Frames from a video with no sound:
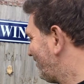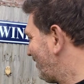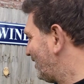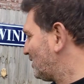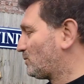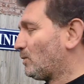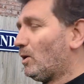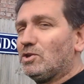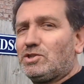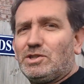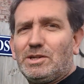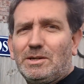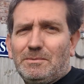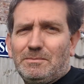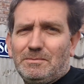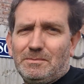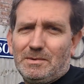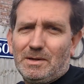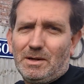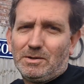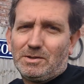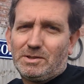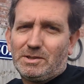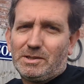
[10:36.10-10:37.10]
Thanks for watching.
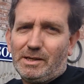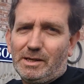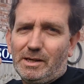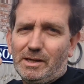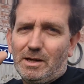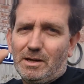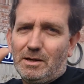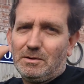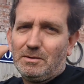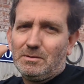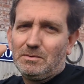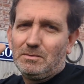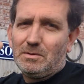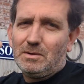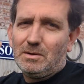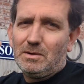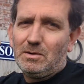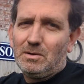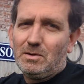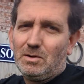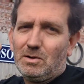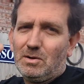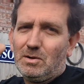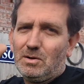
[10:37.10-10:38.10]
I'll see you
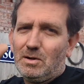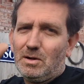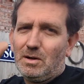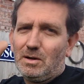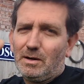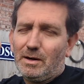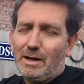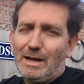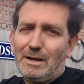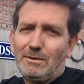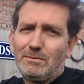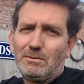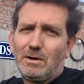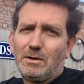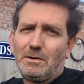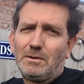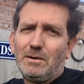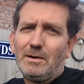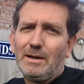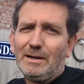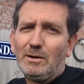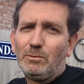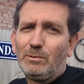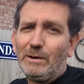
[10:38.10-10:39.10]
later
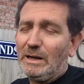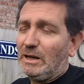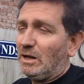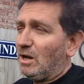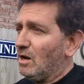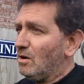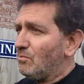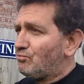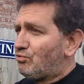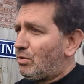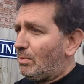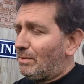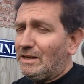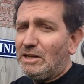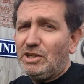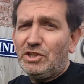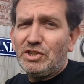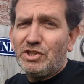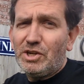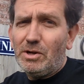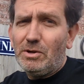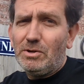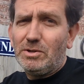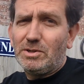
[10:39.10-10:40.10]
on in a week, probably
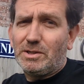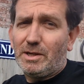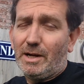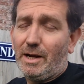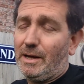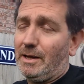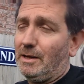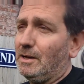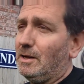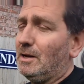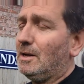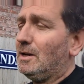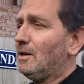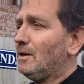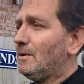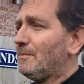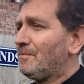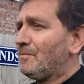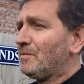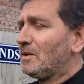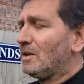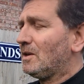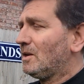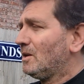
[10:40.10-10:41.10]
Tuesday
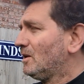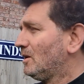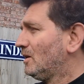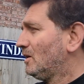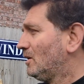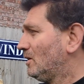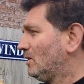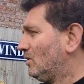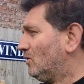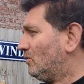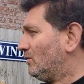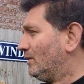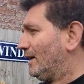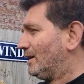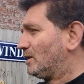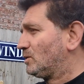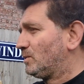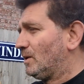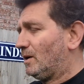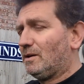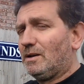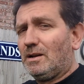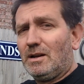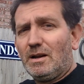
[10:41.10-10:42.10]
on the
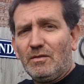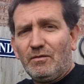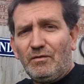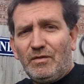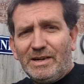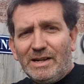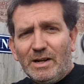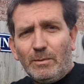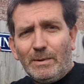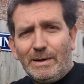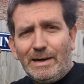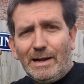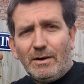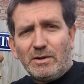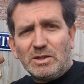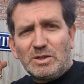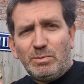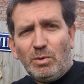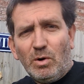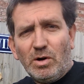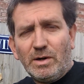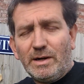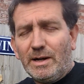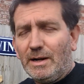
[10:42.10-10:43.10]
next one. Video went out
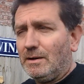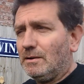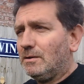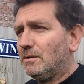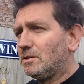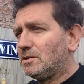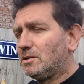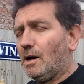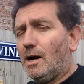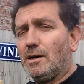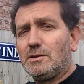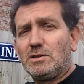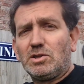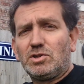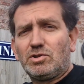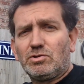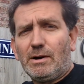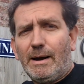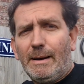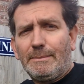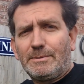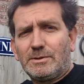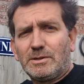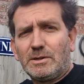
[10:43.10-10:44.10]
this morning, Stars and
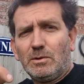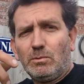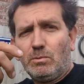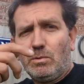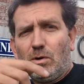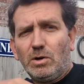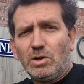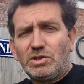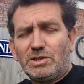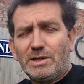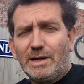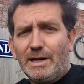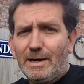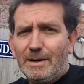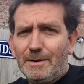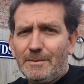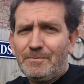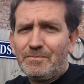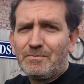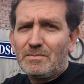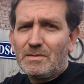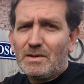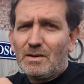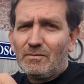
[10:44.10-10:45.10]
Stripes, watch out.
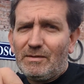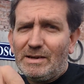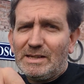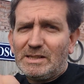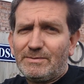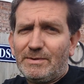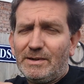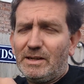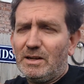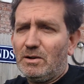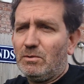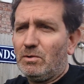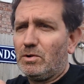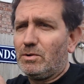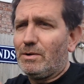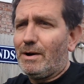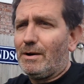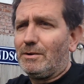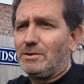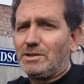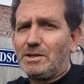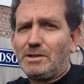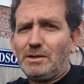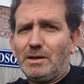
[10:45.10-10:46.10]
This video will go
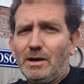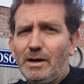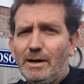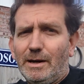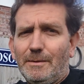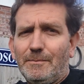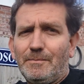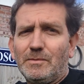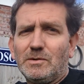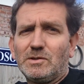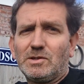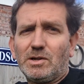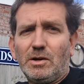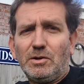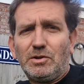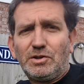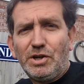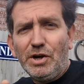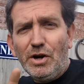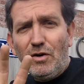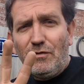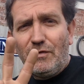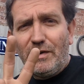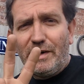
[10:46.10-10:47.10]
out tonight, so
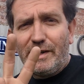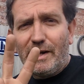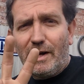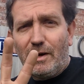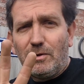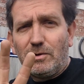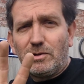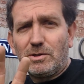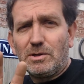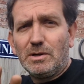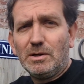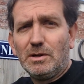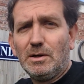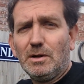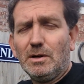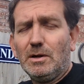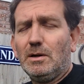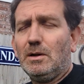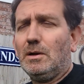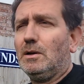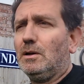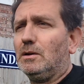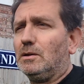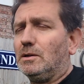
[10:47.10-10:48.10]
2 videos
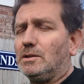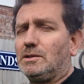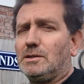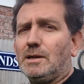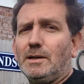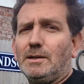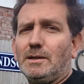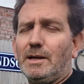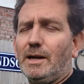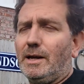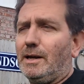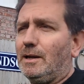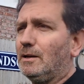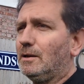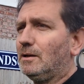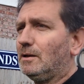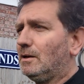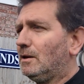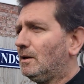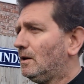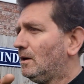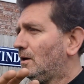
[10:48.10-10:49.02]
on a Sunday.